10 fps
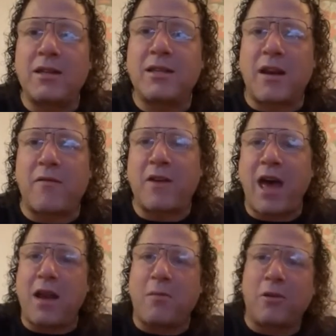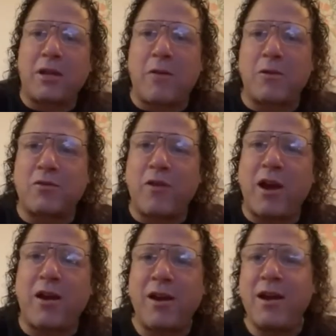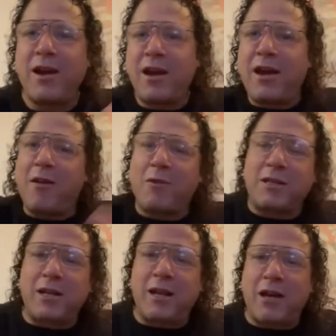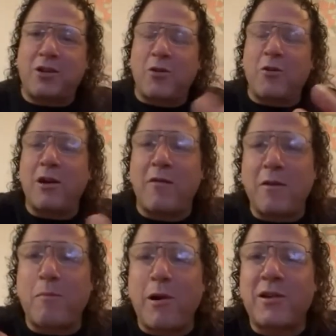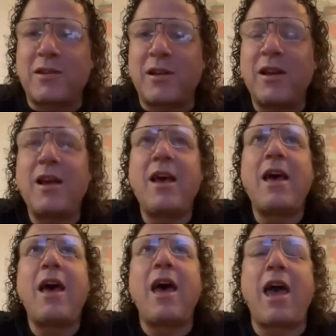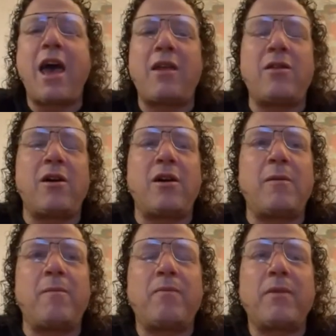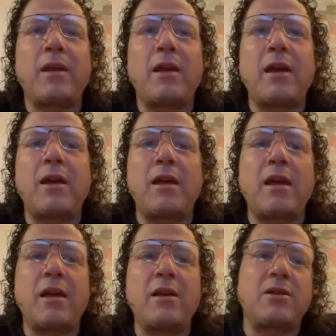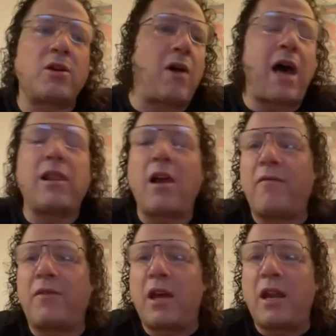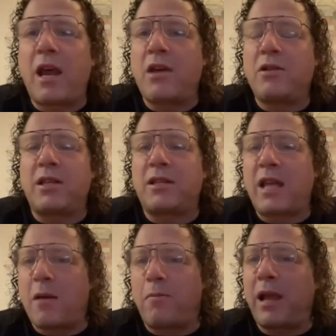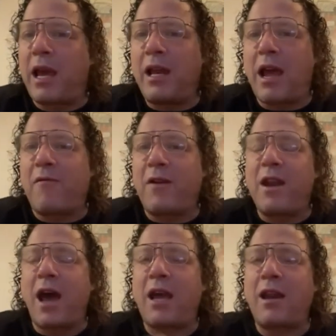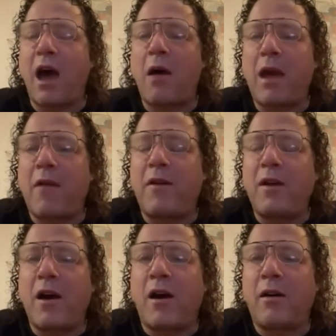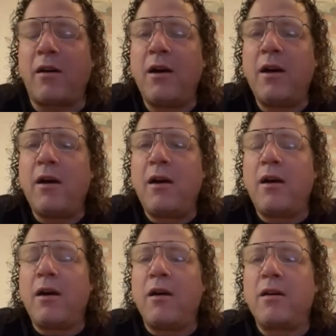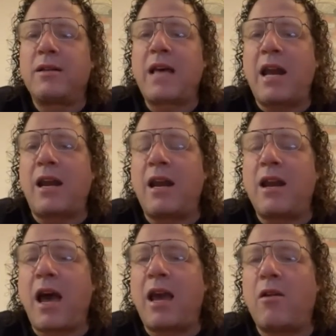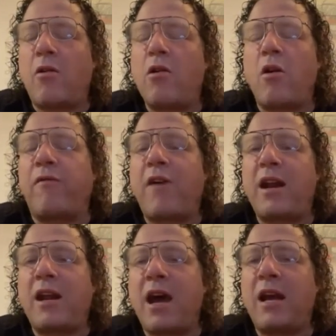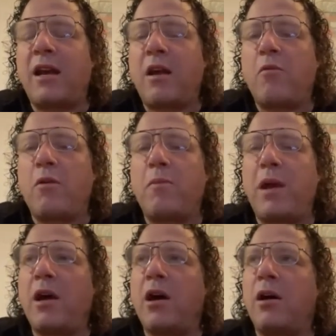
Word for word: Instead of an animal that was rare, it was an extraordinary person. And so I loved it. And I used to stay up late every night, every Saturday night, or no, Friday night. It would be